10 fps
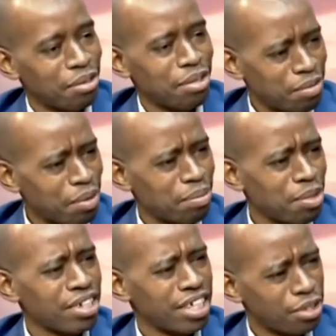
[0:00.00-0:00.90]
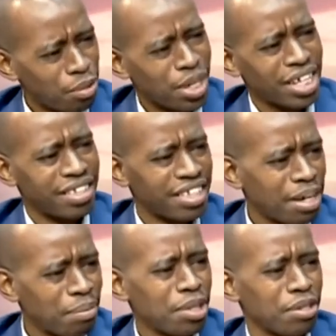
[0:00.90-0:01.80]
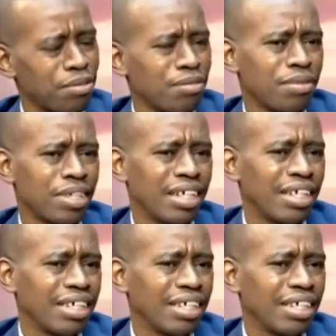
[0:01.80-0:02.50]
you know, different polls. And so we can see a bit of,